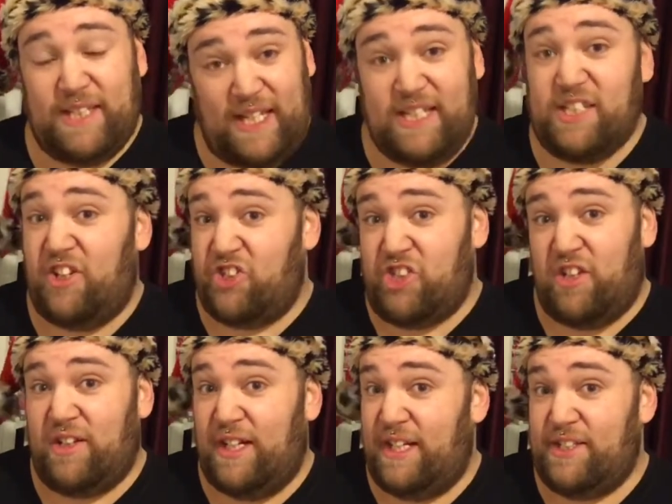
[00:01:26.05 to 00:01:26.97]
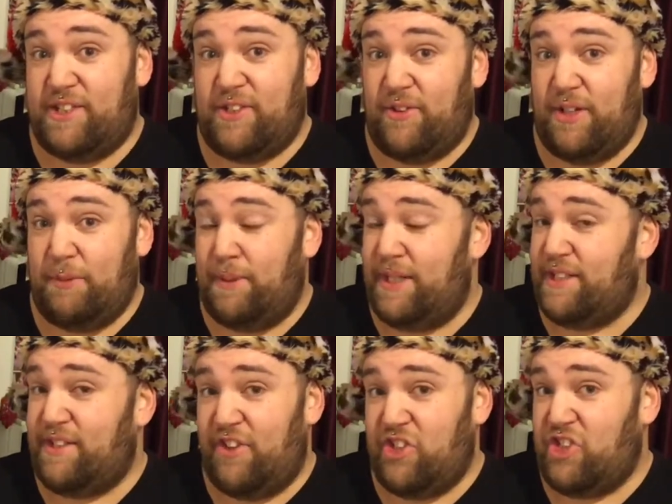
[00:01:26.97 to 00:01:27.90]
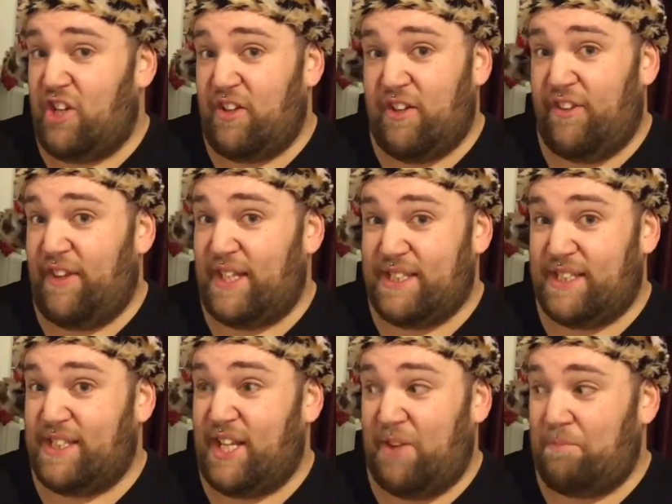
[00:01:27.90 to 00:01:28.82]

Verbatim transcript: It's got chocolate inside, but it's not the chocolate that's